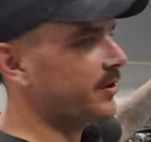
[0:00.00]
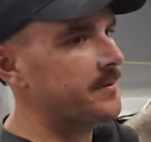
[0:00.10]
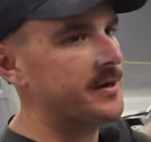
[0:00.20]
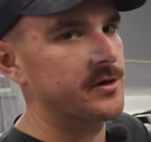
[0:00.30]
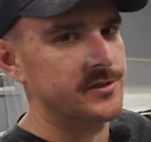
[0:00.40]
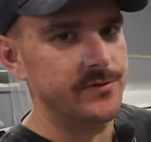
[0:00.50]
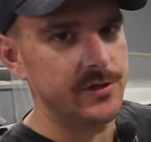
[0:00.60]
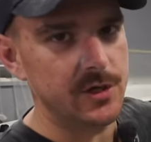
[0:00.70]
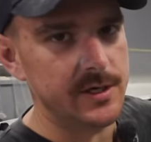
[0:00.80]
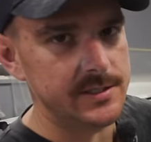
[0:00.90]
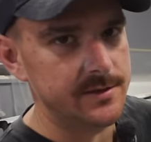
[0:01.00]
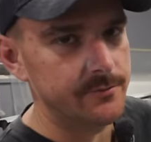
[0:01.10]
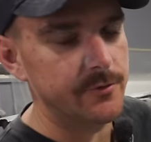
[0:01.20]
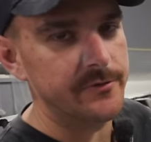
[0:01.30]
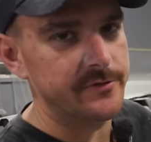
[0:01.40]
gonna be honest with you guys, the
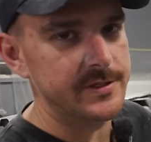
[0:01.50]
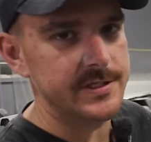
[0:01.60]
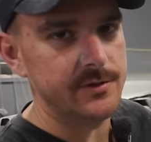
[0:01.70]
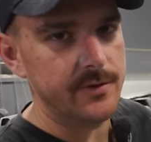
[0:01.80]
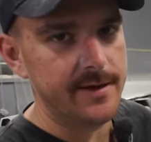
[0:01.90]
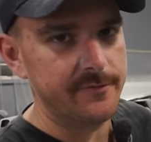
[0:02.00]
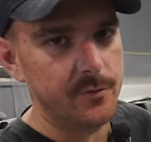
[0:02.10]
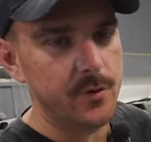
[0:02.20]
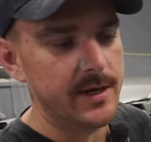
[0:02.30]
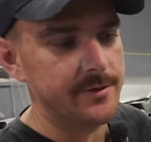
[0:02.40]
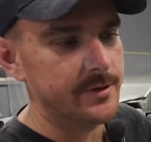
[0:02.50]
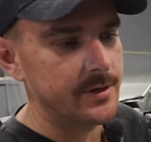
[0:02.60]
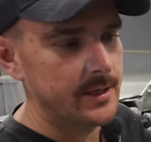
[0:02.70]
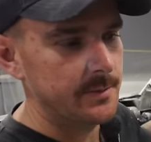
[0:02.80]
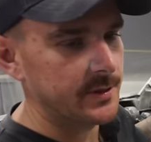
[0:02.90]
roof is still at four hundred
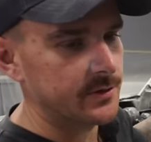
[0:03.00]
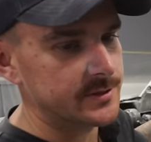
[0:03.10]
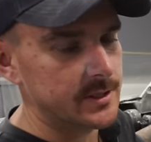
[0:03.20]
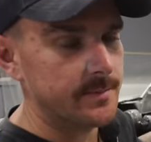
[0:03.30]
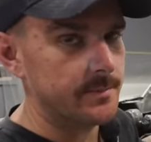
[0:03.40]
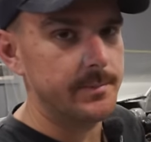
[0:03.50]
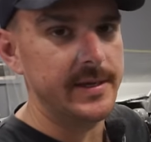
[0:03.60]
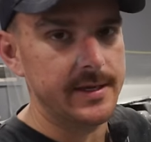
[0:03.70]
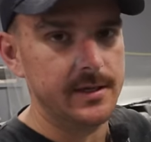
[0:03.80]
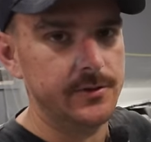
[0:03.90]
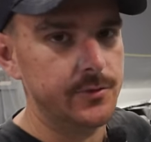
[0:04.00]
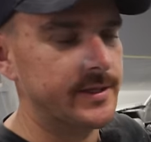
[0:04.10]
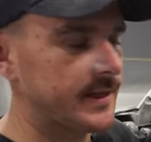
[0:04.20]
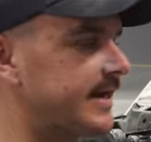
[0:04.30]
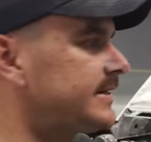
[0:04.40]
because I'm being a little
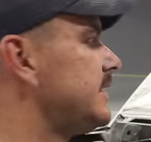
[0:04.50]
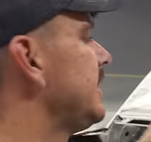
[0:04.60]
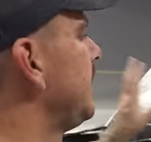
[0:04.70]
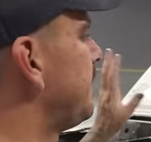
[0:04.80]
bit lazy,